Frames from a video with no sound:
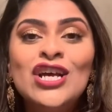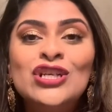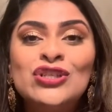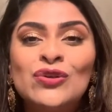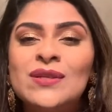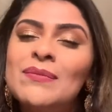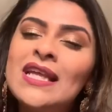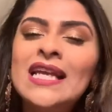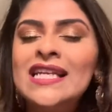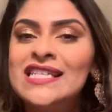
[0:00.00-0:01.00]
so
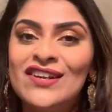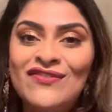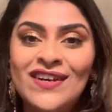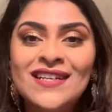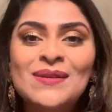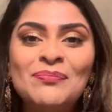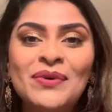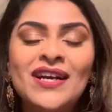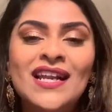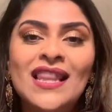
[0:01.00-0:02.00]
something different,
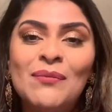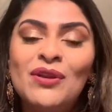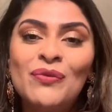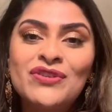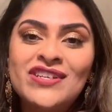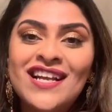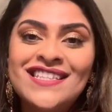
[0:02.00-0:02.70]
but let me know what you guys